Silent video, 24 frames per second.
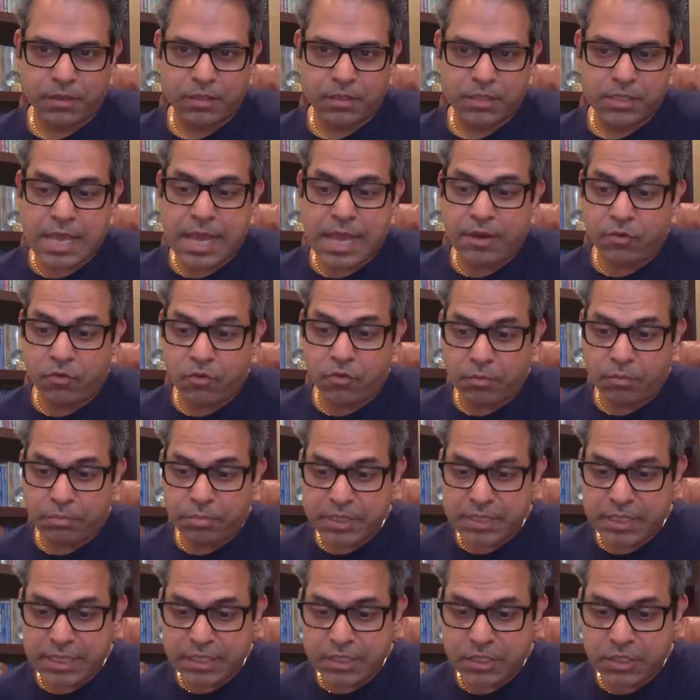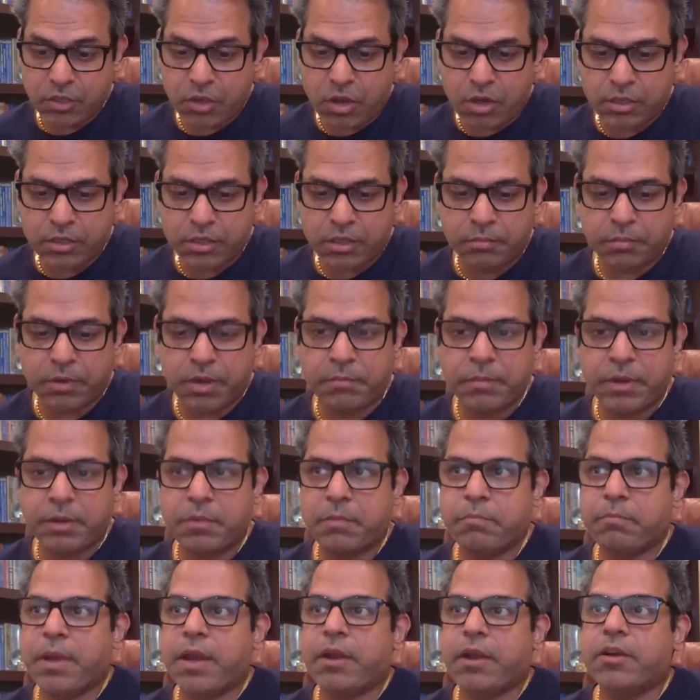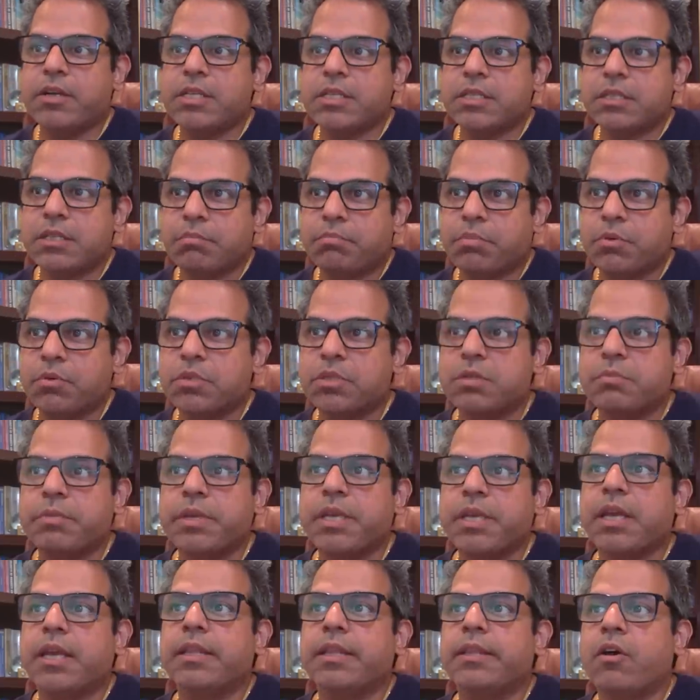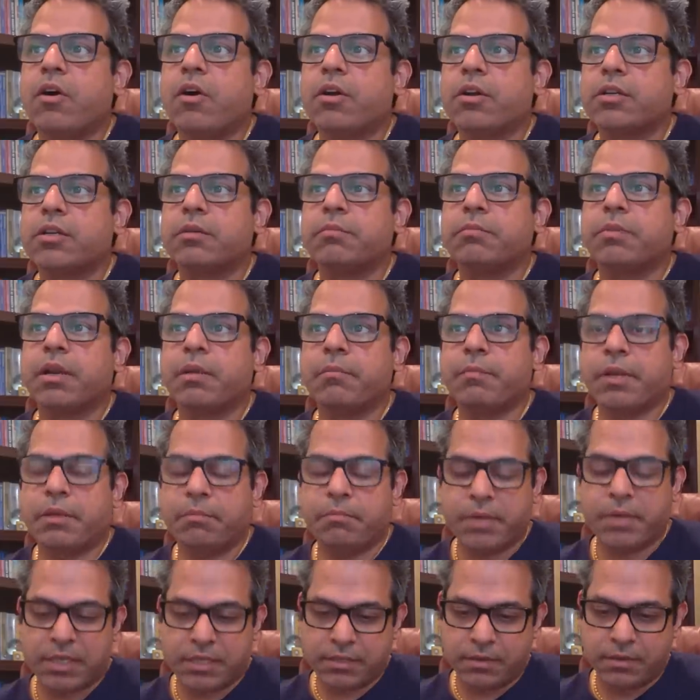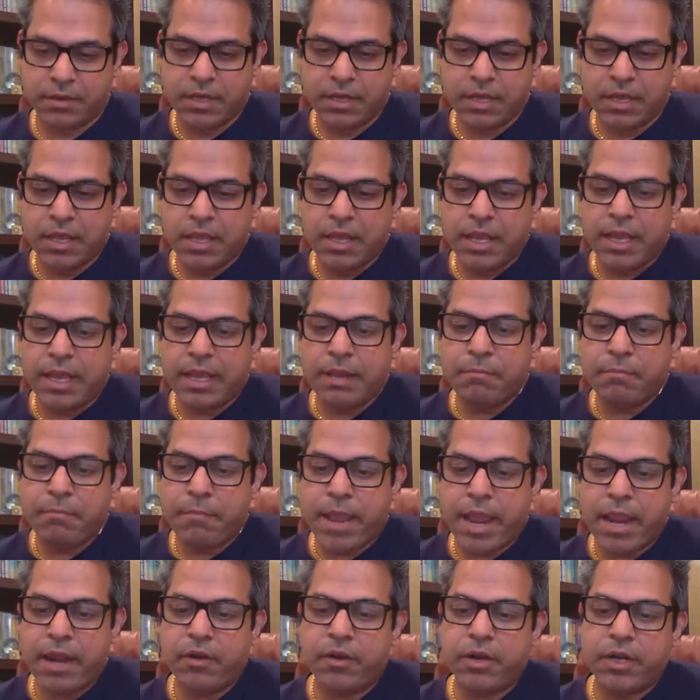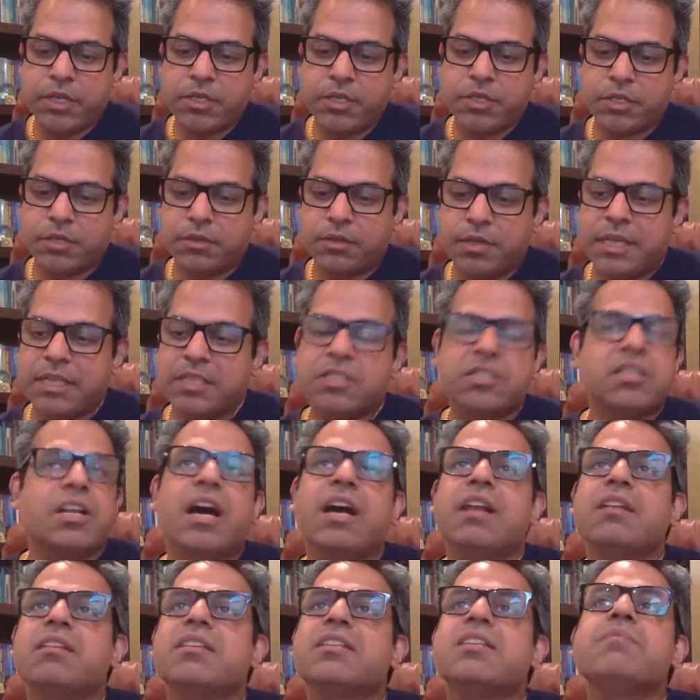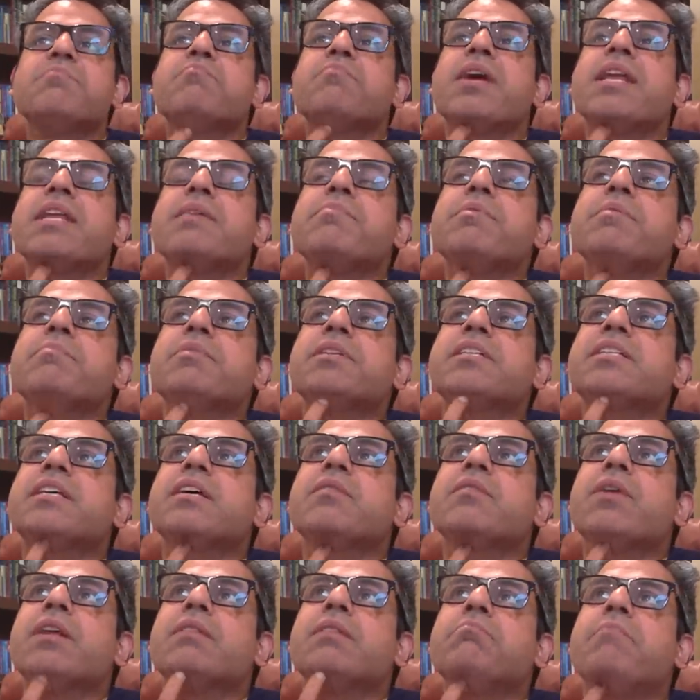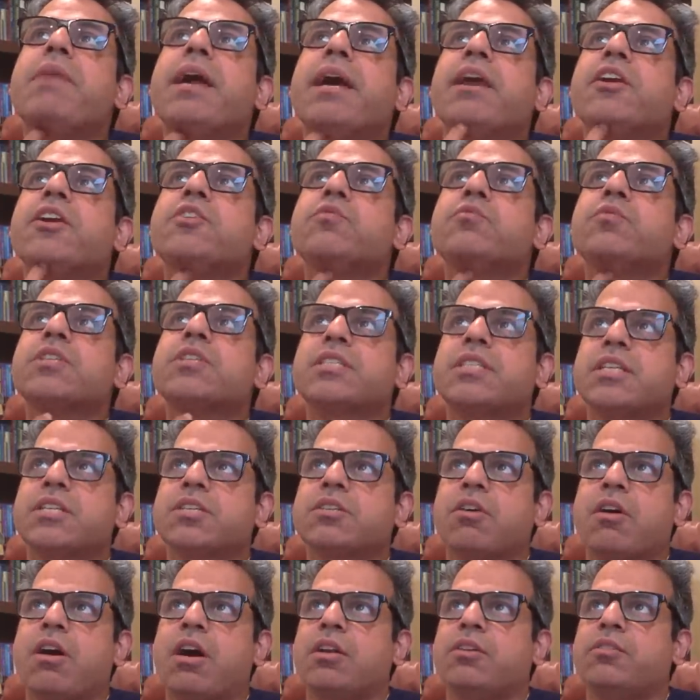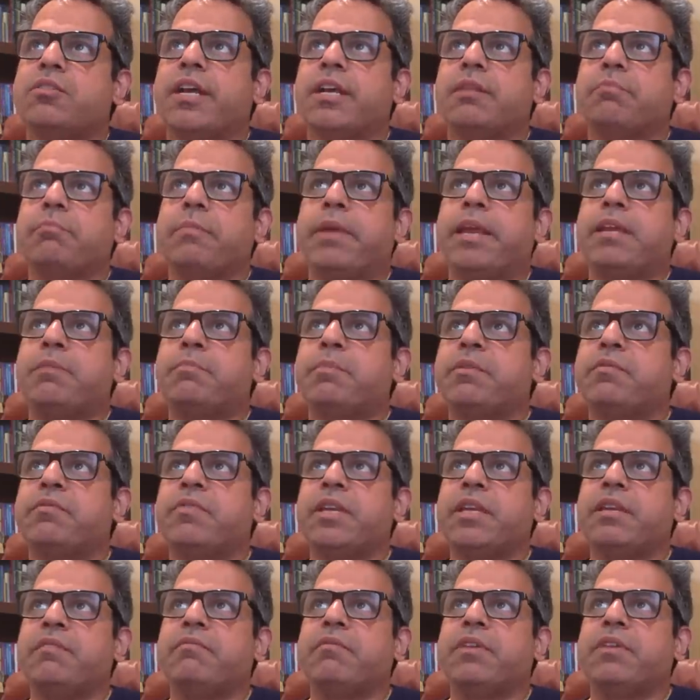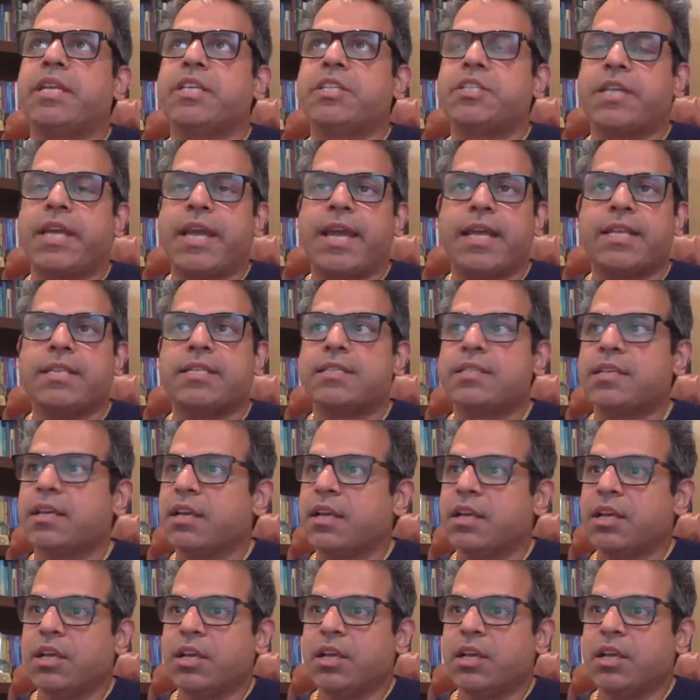Saturn represents long term commitment. Marriage is supposed to be a long term commitment. And marriage is not, see, many people say, well, marriage was this contract made between village heads